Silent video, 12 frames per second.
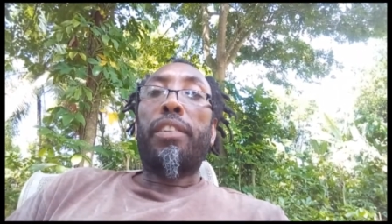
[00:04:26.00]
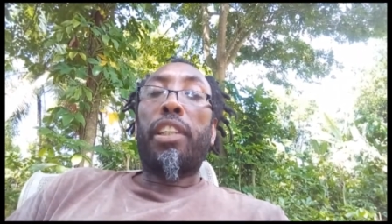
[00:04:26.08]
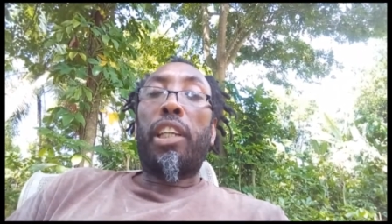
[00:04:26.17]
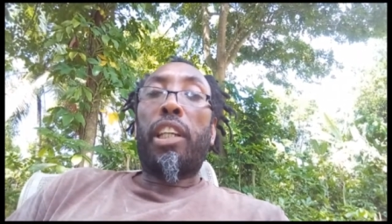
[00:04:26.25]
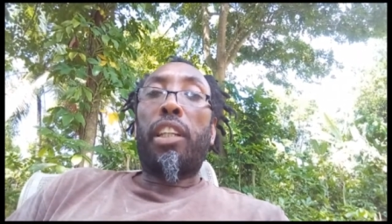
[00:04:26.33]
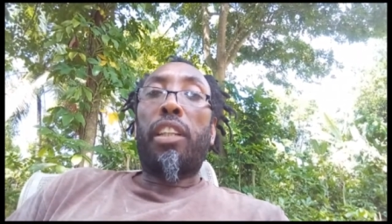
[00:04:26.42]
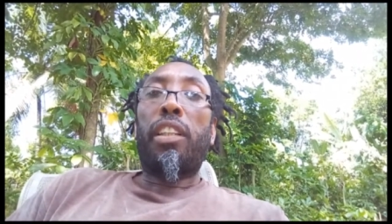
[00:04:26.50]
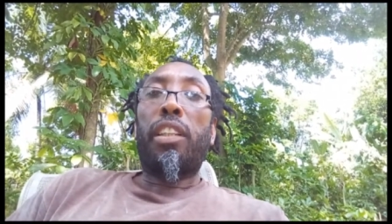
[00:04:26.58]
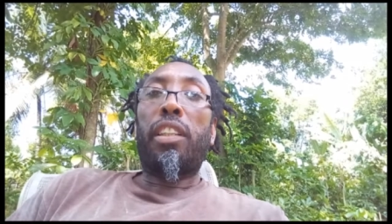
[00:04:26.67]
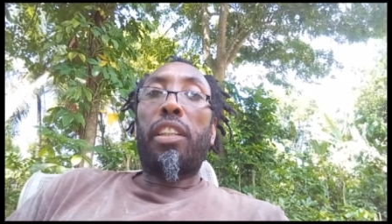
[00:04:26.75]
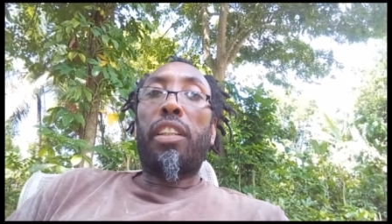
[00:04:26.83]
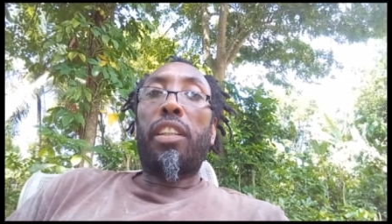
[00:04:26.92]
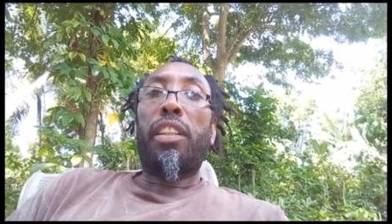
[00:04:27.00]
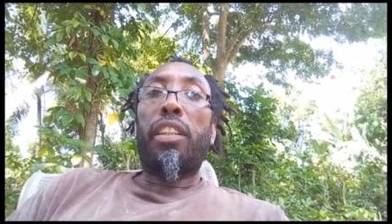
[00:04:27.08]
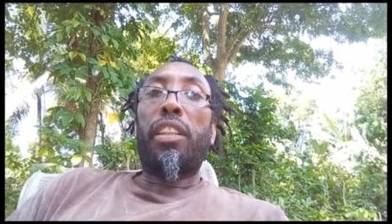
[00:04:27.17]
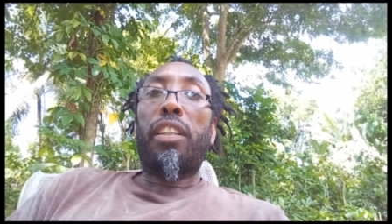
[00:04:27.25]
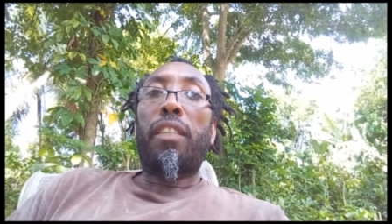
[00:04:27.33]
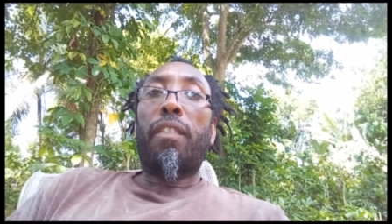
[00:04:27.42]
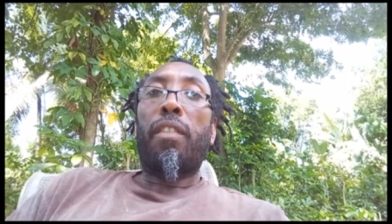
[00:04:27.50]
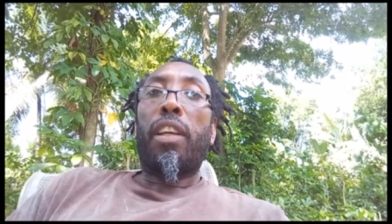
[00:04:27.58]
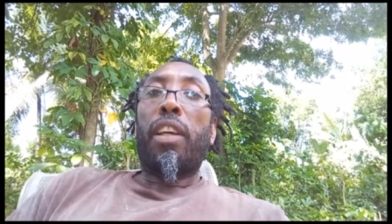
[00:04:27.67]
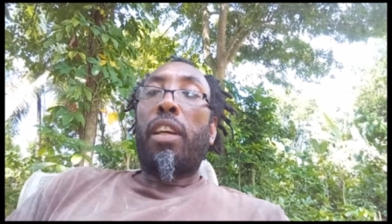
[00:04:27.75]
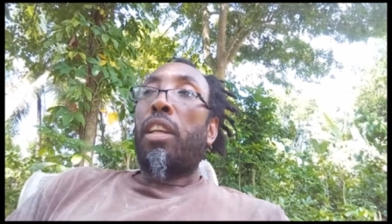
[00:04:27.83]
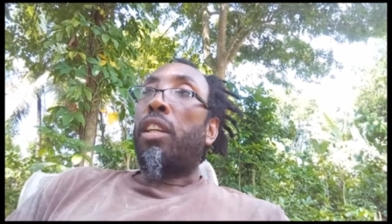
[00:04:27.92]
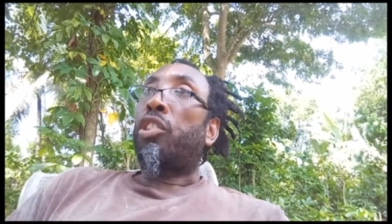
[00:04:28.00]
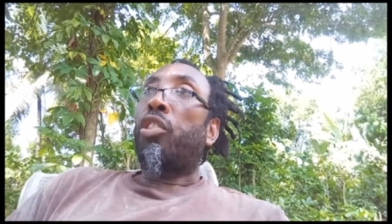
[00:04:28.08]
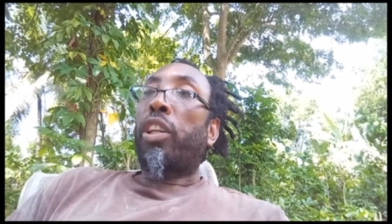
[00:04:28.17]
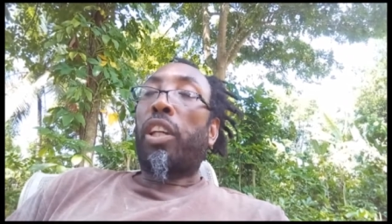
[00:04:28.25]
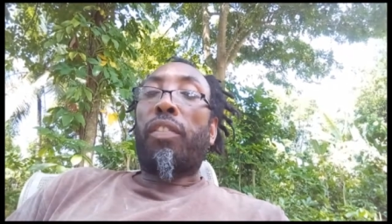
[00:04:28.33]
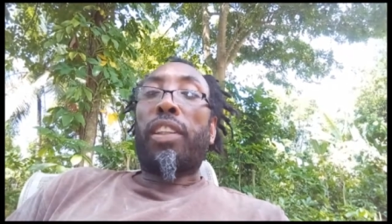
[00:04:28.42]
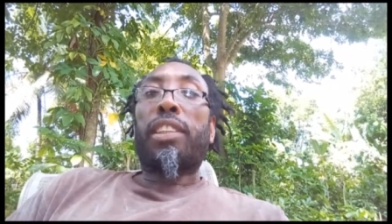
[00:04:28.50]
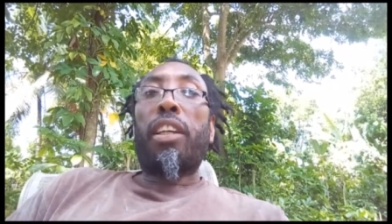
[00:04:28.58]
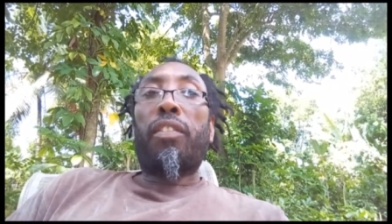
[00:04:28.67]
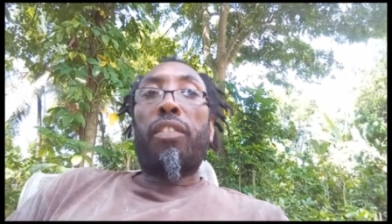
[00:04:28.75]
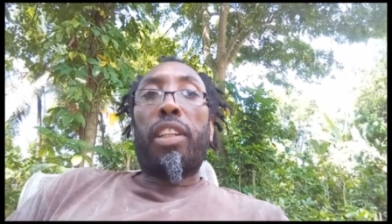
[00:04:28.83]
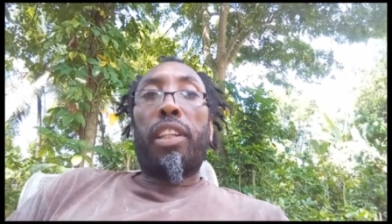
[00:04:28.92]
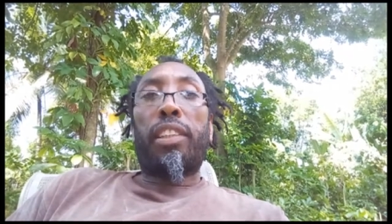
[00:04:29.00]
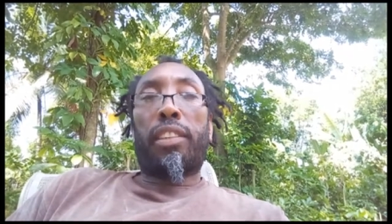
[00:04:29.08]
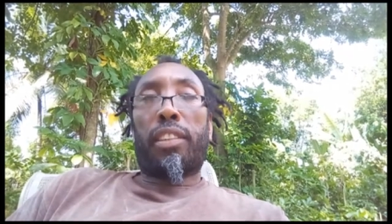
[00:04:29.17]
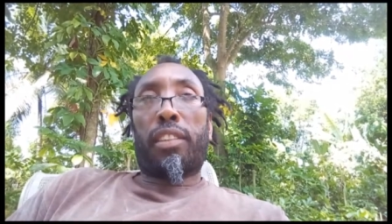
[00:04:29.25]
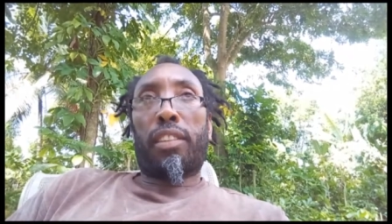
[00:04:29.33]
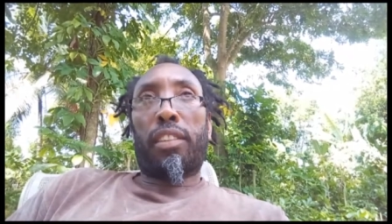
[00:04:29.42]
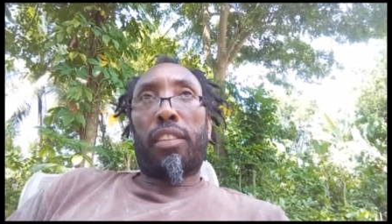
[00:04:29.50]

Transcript: saying you drink it for seven days.